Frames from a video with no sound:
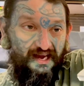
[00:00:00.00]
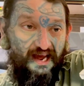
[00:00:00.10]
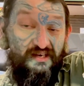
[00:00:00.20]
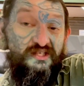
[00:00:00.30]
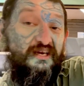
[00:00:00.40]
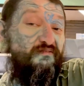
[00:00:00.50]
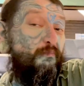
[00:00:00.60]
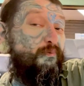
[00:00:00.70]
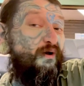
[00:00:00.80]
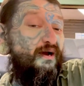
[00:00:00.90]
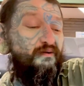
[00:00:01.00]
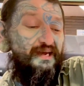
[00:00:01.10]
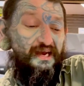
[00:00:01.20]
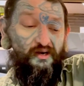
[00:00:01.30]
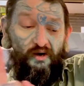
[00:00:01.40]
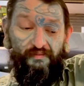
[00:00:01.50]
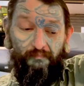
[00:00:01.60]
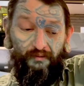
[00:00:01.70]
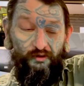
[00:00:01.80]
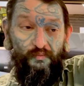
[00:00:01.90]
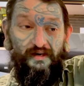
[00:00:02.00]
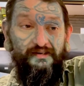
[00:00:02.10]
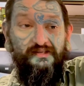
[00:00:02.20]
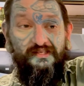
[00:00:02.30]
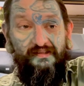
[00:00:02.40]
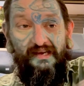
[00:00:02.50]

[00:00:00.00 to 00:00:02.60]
And instead of the brown head on the blue ones,